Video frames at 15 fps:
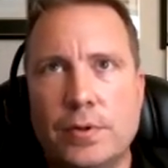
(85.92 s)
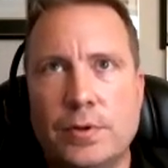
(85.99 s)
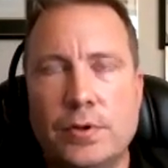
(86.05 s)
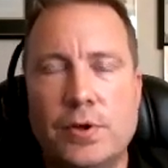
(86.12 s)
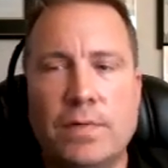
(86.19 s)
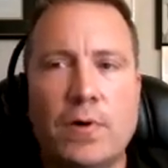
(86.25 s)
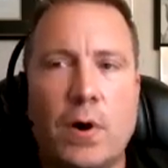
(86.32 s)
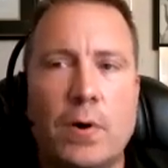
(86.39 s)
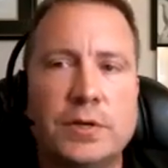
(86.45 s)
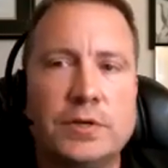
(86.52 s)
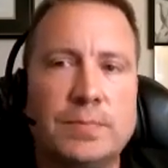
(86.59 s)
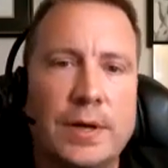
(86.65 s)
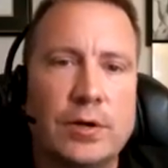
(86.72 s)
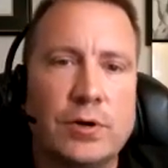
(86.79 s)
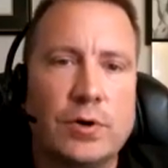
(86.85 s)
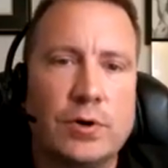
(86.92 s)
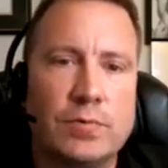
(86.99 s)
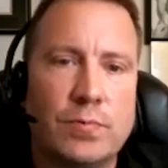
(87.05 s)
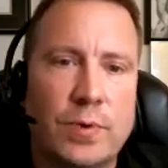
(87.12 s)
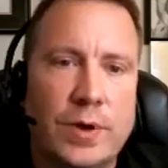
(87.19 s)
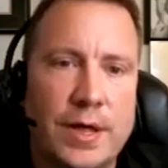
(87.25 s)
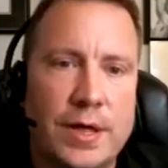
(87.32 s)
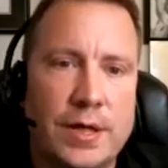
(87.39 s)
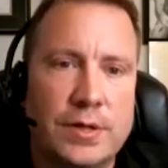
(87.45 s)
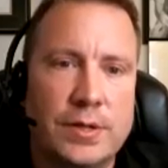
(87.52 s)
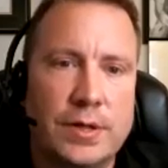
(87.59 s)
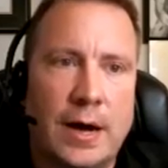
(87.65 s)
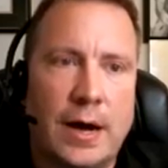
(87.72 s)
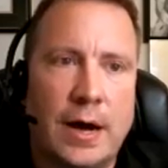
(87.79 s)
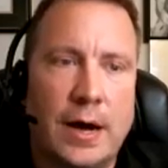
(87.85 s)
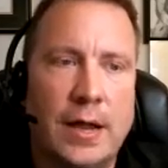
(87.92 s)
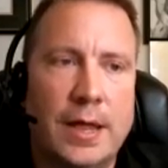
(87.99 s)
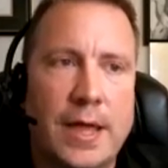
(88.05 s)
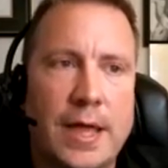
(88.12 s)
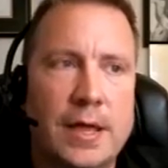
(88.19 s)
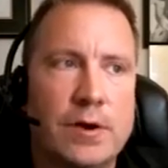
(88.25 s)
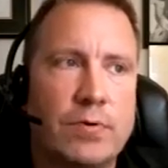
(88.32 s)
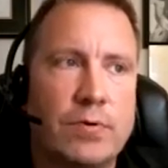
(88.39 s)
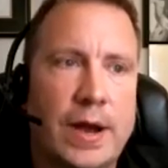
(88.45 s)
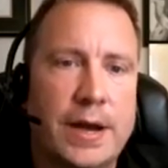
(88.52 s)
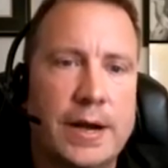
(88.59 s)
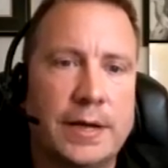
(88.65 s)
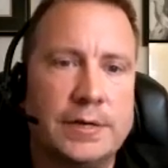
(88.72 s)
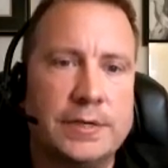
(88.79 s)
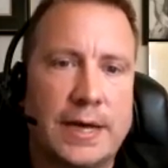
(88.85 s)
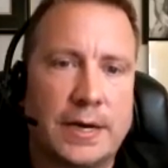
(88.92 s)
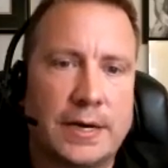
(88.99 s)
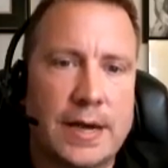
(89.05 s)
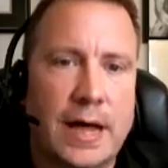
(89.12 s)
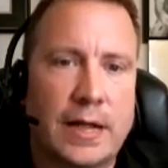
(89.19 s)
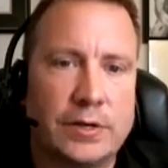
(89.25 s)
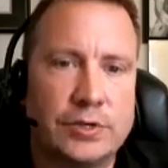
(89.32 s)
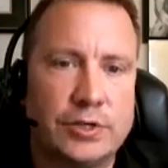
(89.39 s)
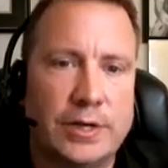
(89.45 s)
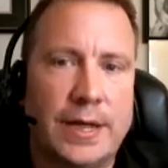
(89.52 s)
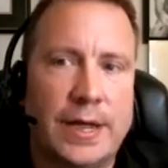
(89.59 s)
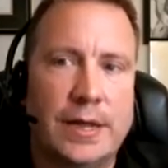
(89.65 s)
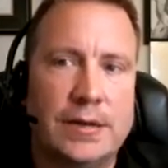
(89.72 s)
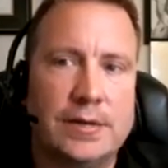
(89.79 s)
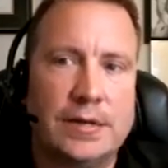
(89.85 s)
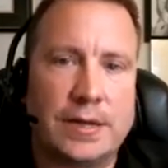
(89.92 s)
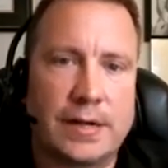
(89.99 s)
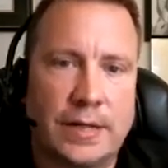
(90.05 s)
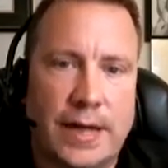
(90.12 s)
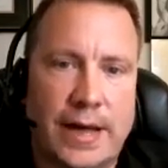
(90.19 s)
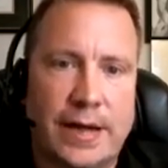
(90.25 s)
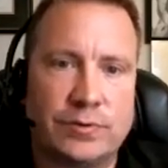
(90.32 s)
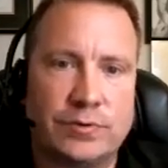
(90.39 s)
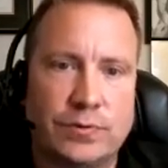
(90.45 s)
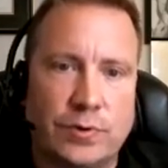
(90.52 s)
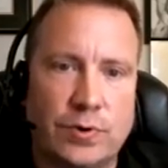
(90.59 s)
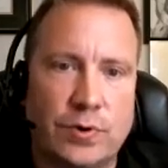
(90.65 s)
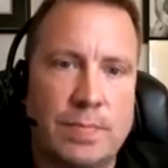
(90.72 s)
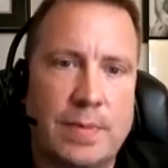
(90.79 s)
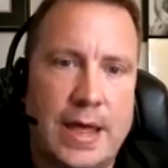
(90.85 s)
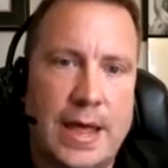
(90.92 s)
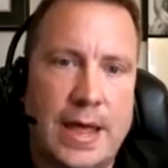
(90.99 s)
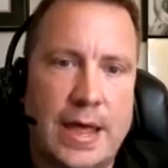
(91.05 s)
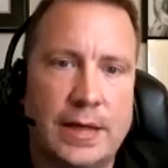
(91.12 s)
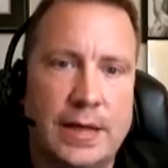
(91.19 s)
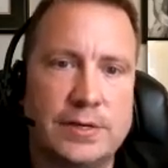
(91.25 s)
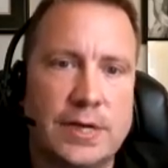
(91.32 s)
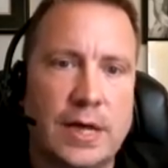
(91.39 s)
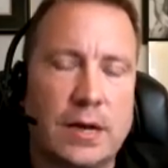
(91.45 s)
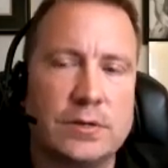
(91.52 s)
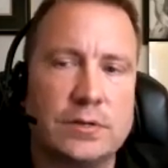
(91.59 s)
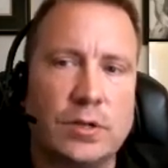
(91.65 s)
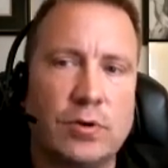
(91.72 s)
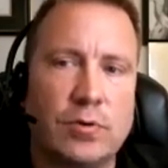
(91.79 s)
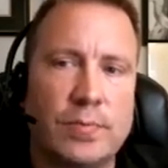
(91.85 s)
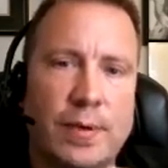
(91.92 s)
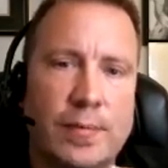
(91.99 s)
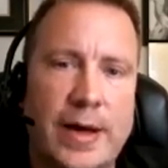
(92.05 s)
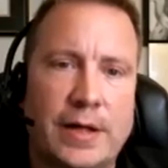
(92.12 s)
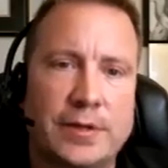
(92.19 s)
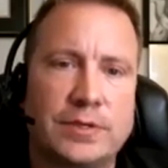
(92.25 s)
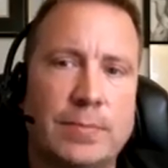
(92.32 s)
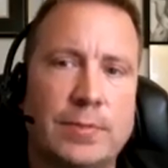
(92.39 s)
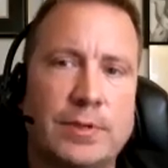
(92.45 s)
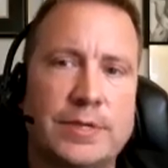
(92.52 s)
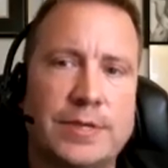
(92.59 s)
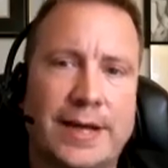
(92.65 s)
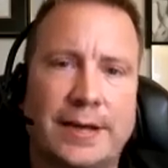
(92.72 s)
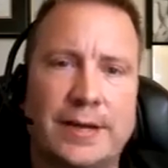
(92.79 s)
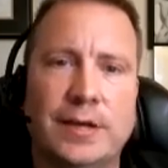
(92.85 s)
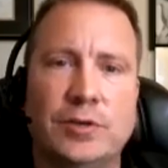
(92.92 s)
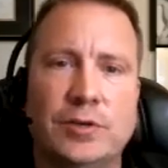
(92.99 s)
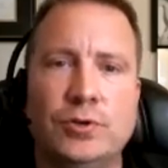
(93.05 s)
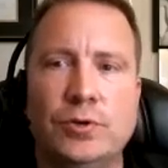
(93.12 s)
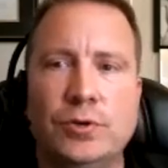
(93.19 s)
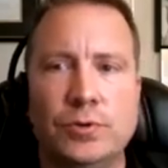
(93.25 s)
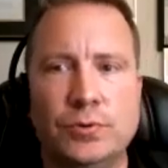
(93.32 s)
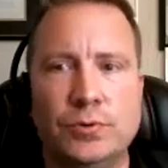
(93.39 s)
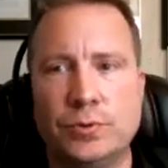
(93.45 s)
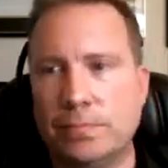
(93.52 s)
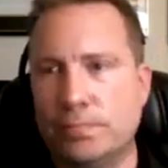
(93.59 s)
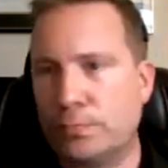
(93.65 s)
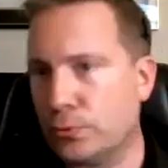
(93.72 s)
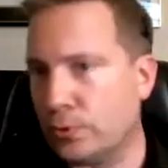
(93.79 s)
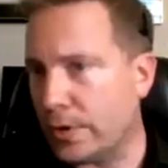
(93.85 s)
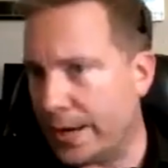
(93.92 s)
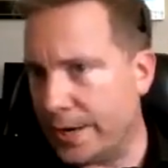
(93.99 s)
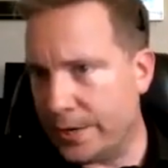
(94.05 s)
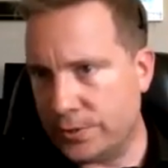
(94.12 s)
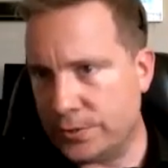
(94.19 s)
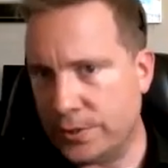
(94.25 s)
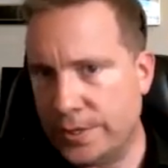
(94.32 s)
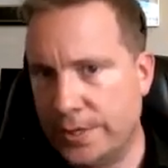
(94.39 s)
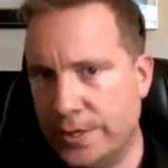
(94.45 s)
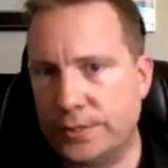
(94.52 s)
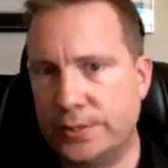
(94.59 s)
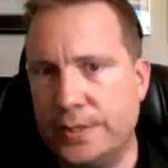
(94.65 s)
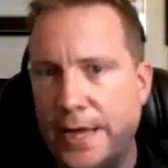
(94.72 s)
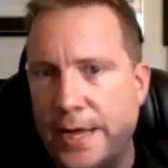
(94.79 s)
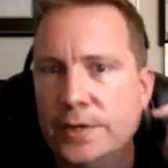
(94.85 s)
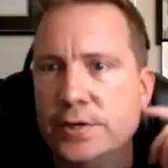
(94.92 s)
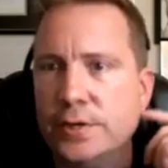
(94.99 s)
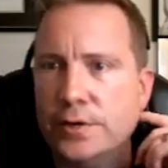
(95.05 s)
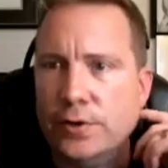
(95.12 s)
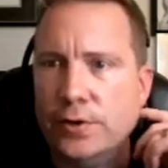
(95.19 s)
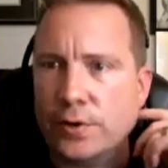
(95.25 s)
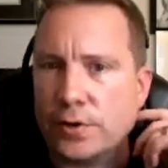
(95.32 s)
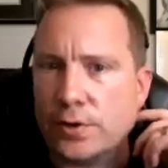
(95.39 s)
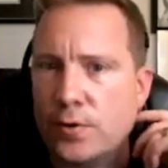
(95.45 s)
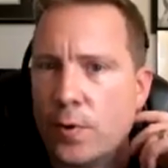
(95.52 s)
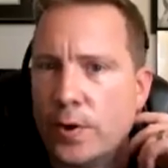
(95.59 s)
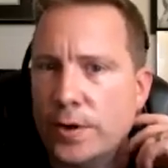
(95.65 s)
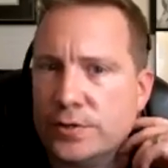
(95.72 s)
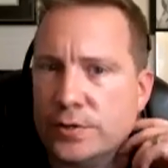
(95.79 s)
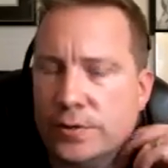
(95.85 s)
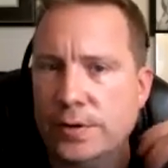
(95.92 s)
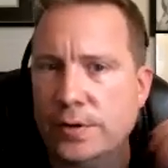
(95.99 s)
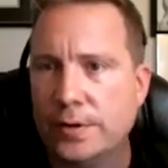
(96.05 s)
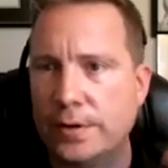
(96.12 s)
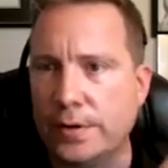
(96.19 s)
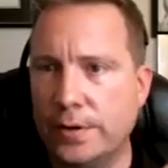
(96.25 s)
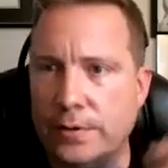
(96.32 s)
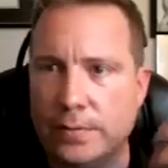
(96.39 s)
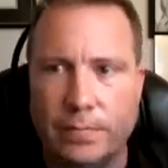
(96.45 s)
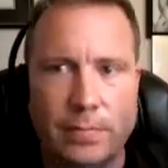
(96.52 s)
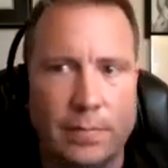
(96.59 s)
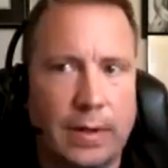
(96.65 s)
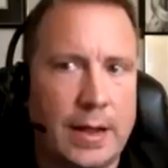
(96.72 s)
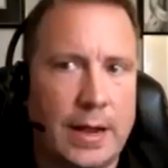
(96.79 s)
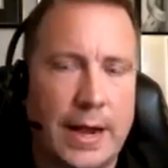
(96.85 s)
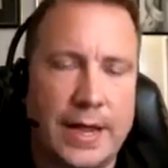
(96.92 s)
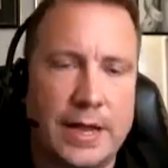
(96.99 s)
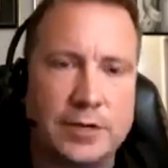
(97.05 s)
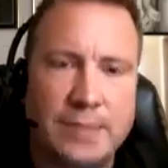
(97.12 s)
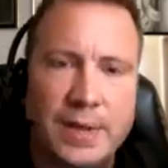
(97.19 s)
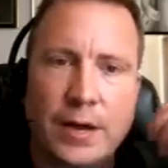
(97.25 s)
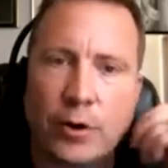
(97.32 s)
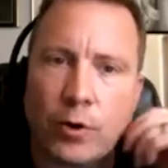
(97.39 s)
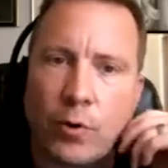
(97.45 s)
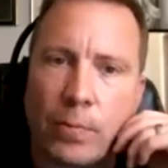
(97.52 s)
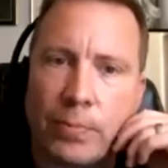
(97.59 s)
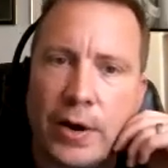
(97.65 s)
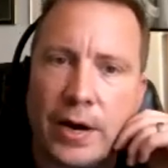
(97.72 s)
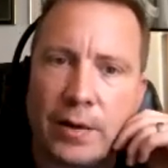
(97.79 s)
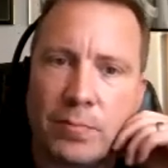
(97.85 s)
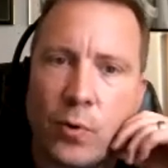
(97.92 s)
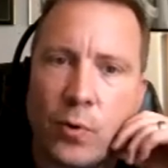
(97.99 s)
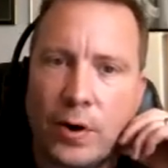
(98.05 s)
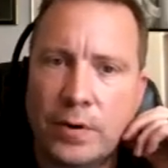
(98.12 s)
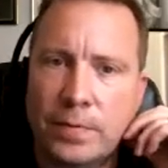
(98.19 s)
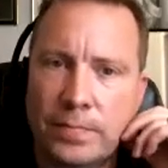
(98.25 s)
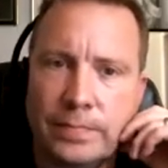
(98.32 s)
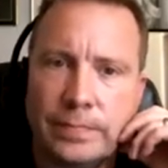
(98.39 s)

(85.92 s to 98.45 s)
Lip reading: You've always been good with integrating technology into the classroom. And tell us a little bit about some of the techniques you used prior to this that you're going to, I guess, be incorporating more.